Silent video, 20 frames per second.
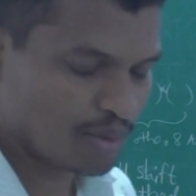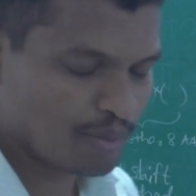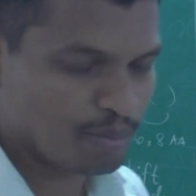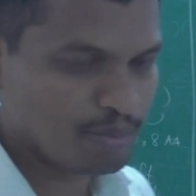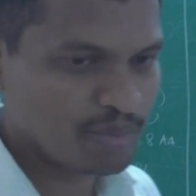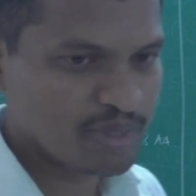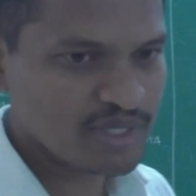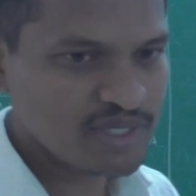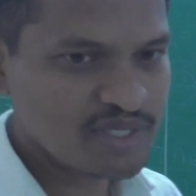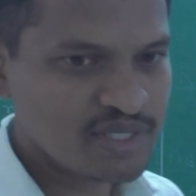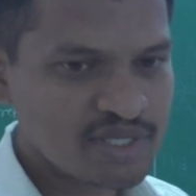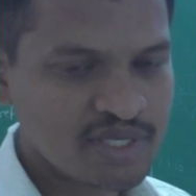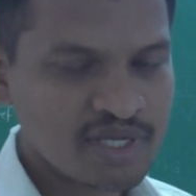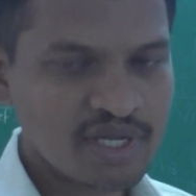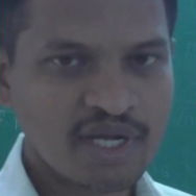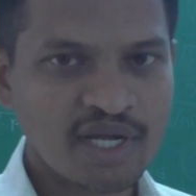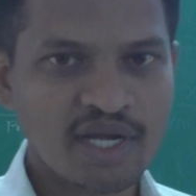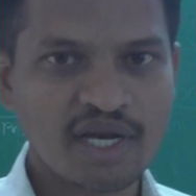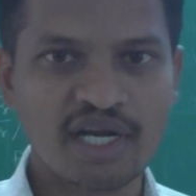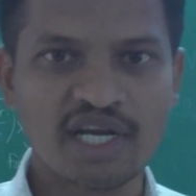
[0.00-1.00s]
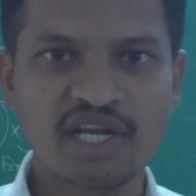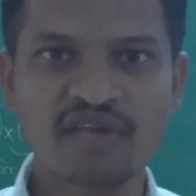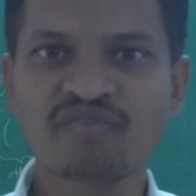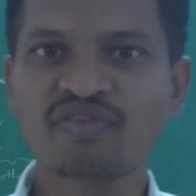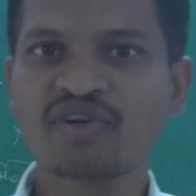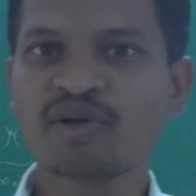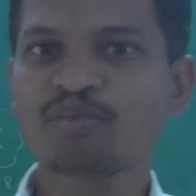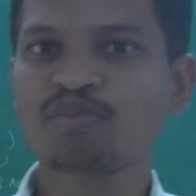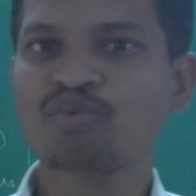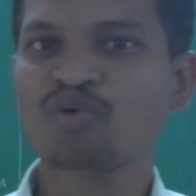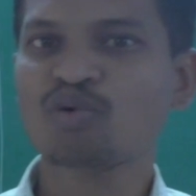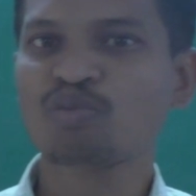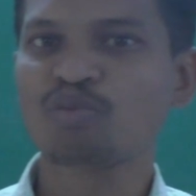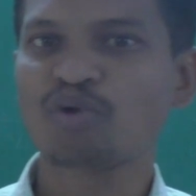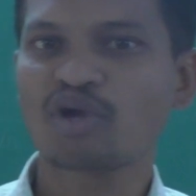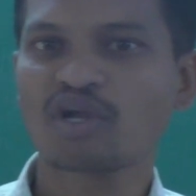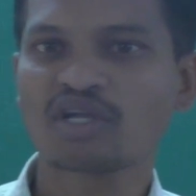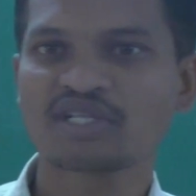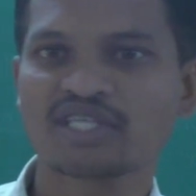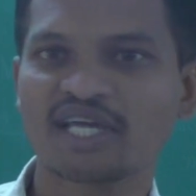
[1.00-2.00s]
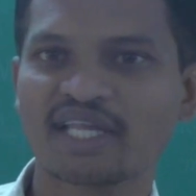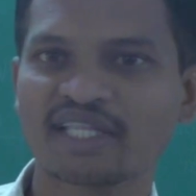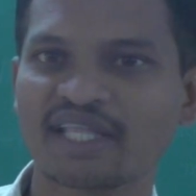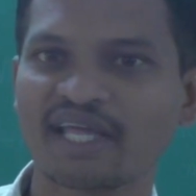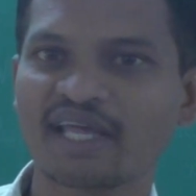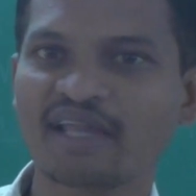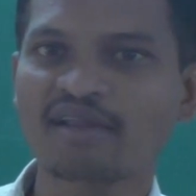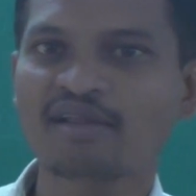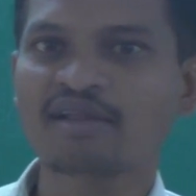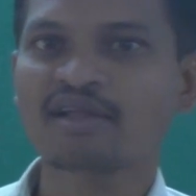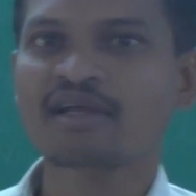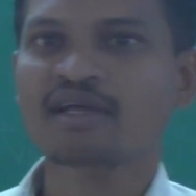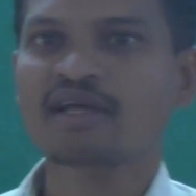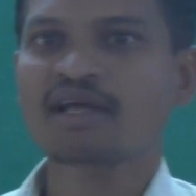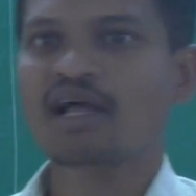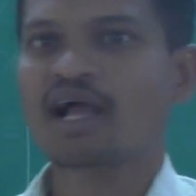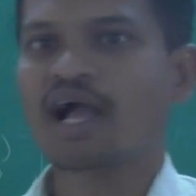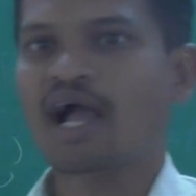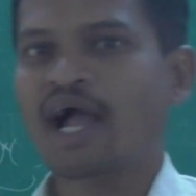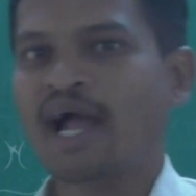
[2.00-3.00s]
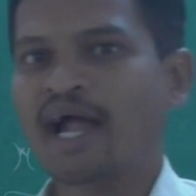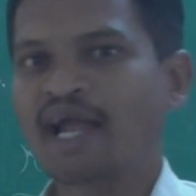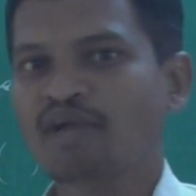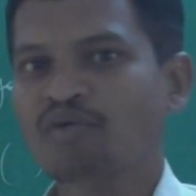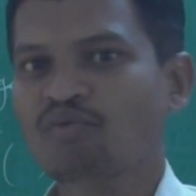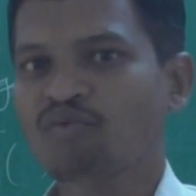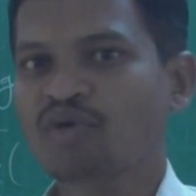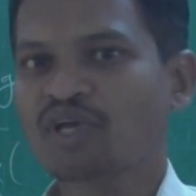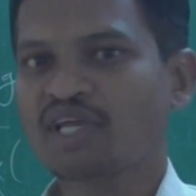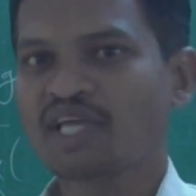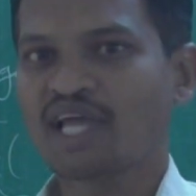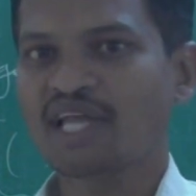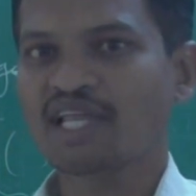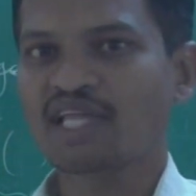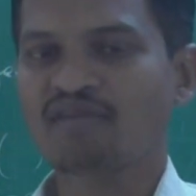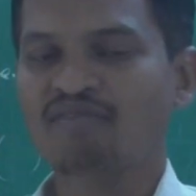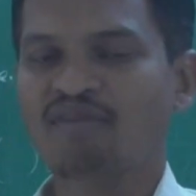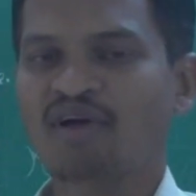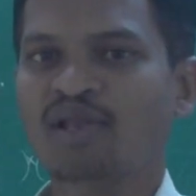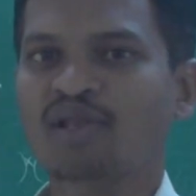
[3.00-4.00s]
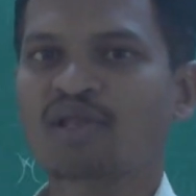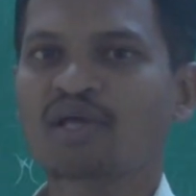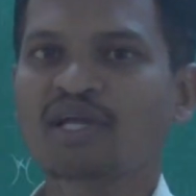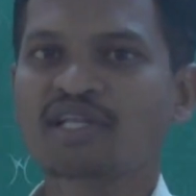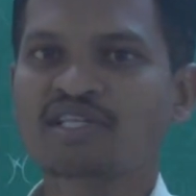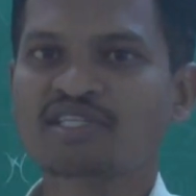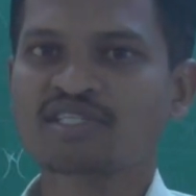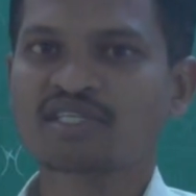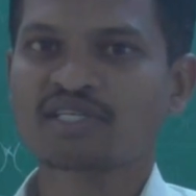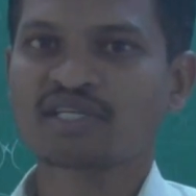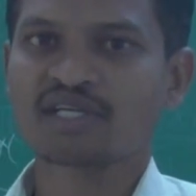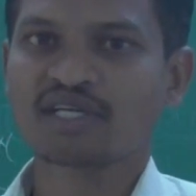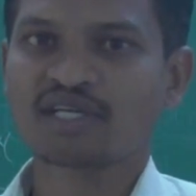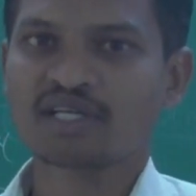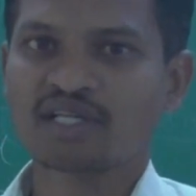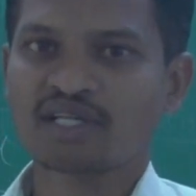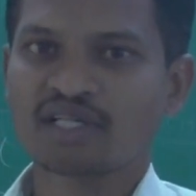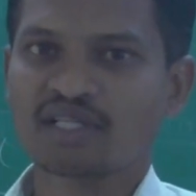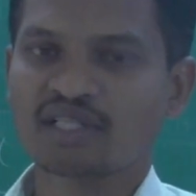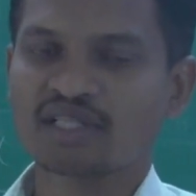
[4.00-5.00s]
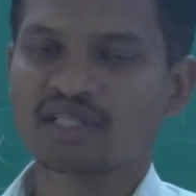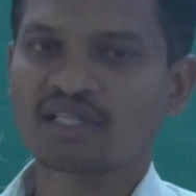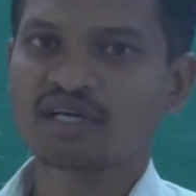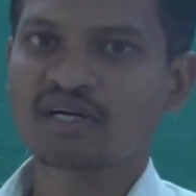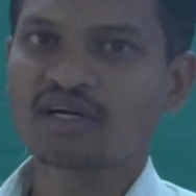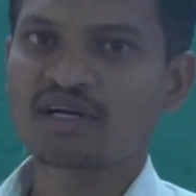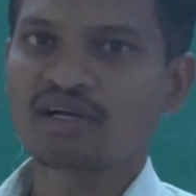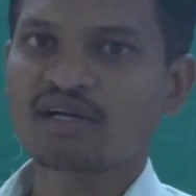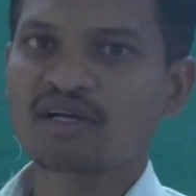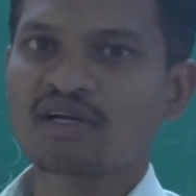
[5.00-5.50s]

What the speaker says: Means different food products are there, and we can evaluate the